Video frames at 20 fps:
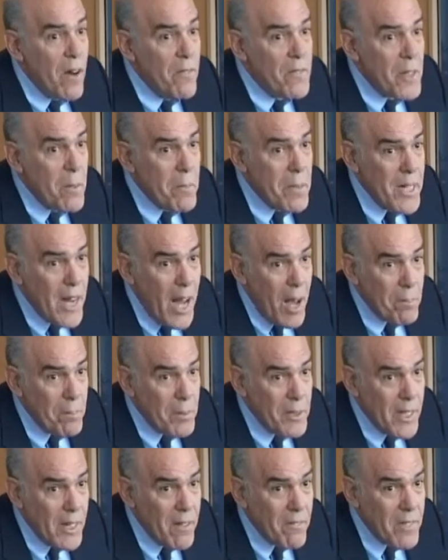of the
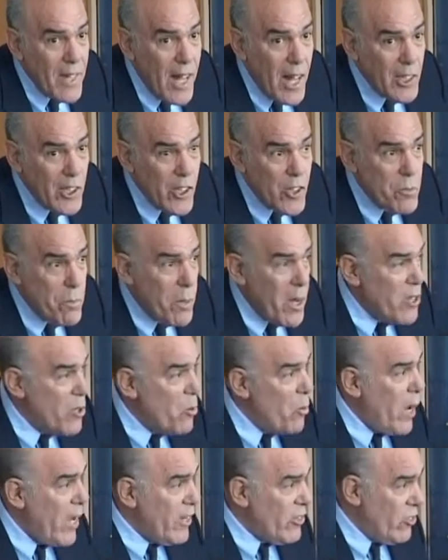monopoly of knowledge by the
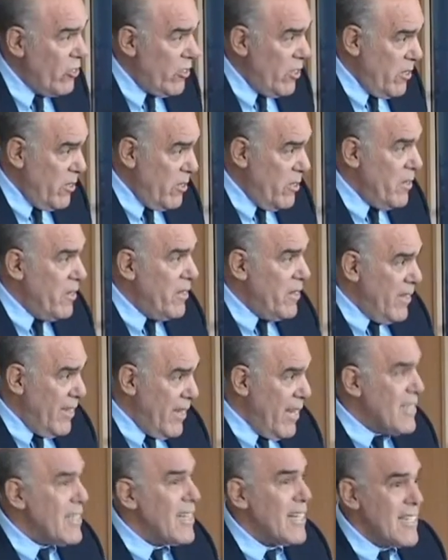West.
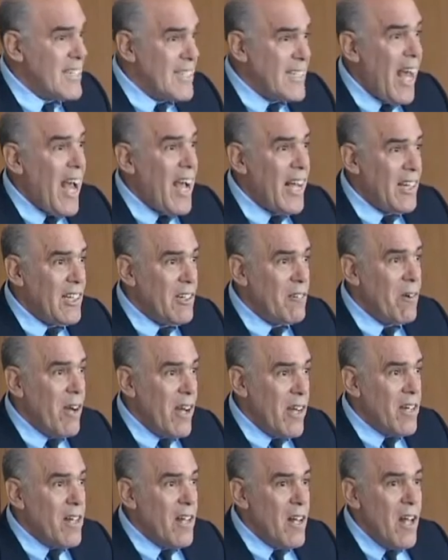That's exactly
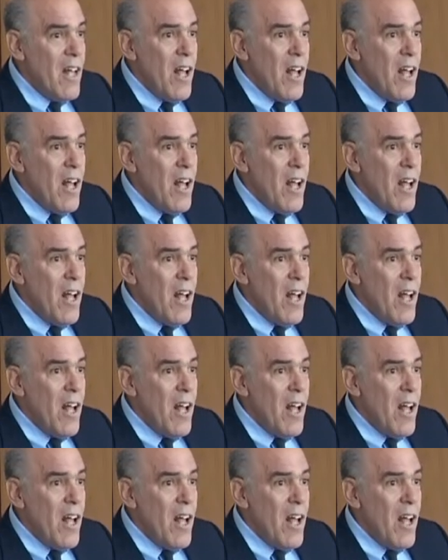right.